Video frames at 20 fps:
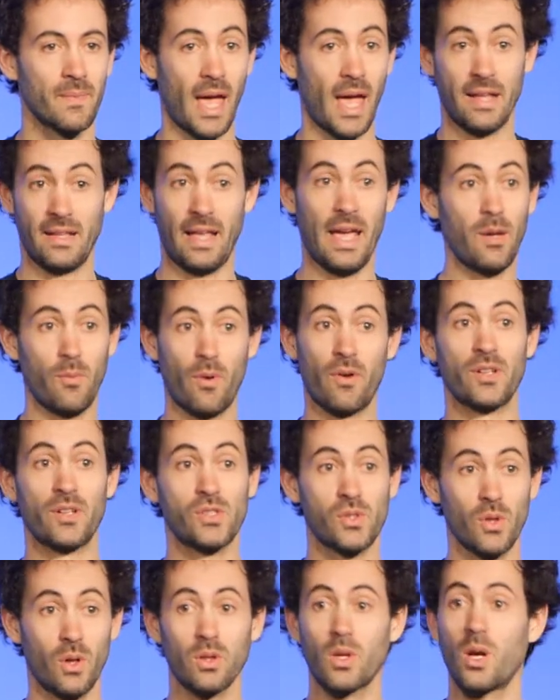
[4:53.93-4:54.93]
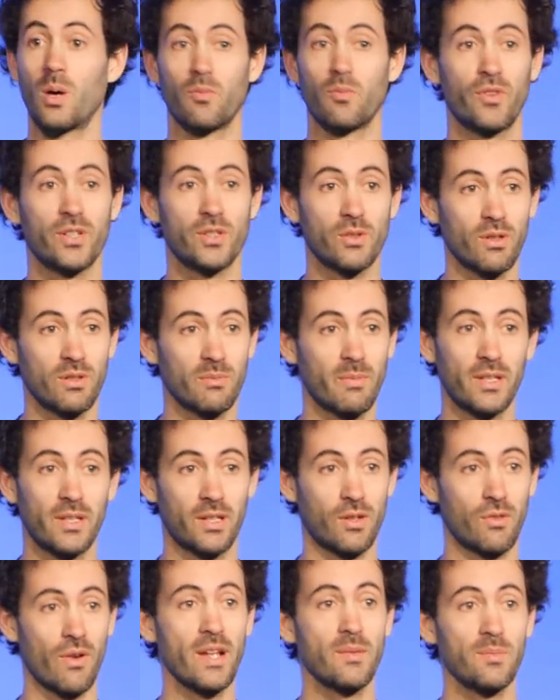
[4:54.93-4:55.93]
and hey, we're at SaltConf, we're talking about a
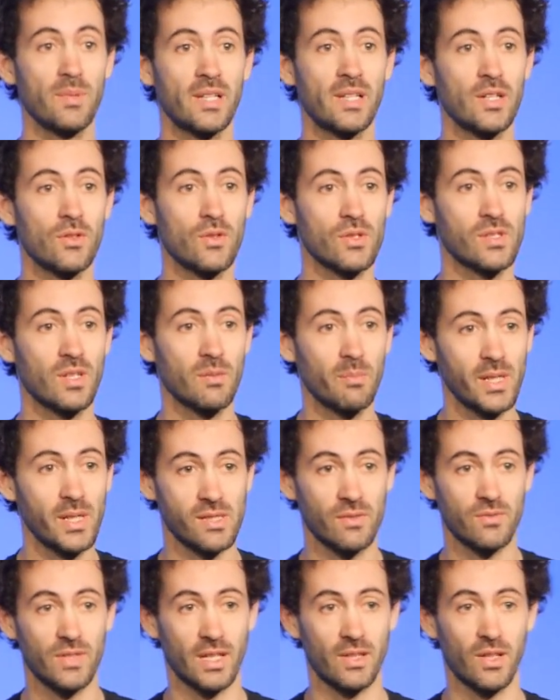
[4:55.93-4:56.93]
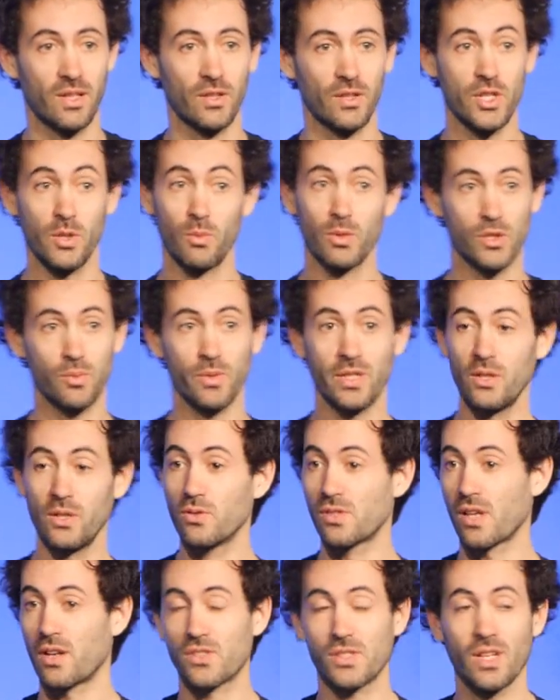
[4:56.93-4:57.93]
great and interesting piece of technology, which we
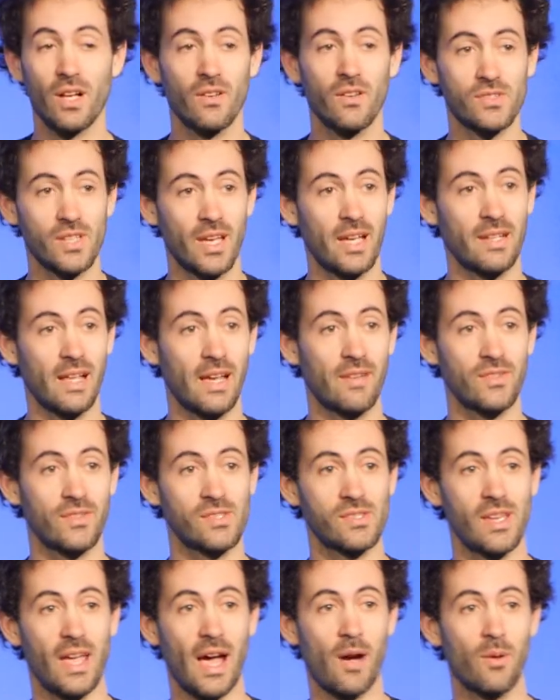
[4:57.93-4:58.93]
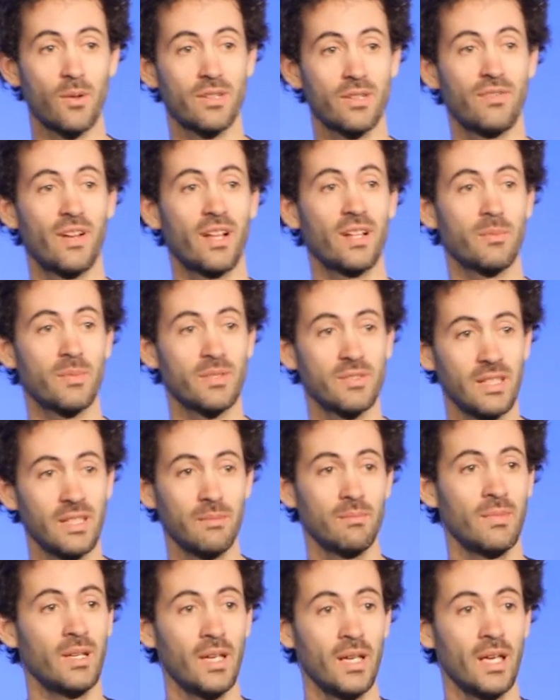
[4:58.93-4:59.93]
use ourselves, and I have to say our development
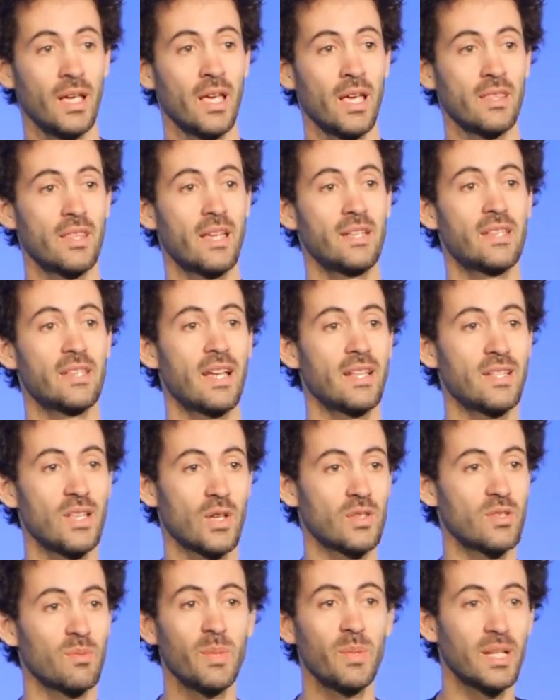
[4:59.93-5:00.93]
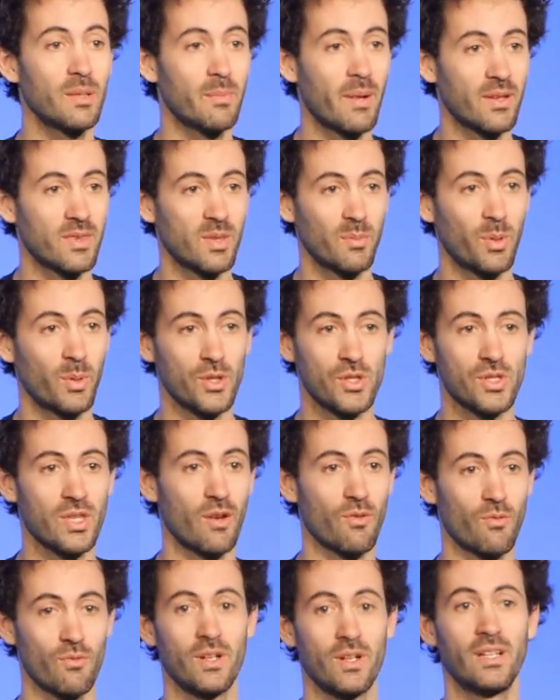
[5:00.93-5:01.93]
team, they tend not to beat about the bush.
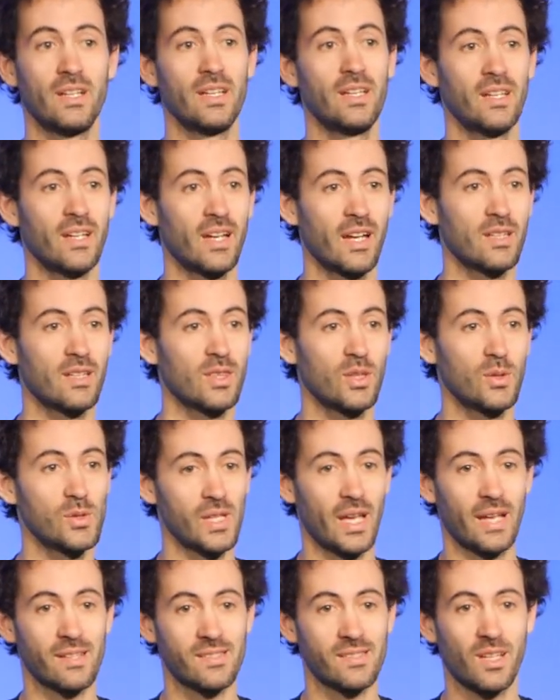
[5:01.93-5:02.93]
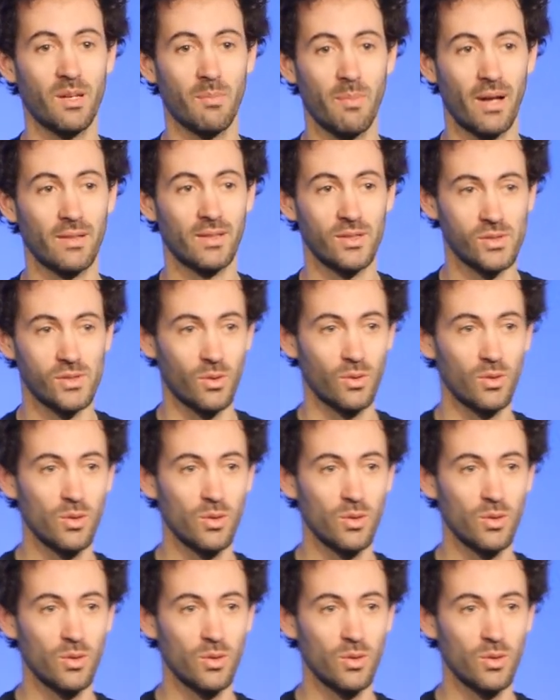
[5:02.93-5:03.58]
They're really enthusiastic about it, so